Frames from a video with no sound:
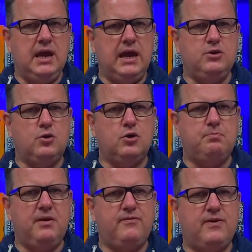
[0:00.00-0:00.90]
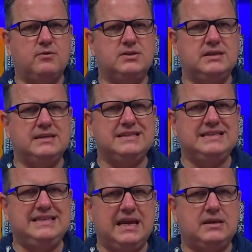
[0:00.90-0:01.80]
and you could be found
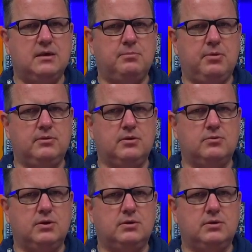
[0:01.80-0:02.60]
dead upon your...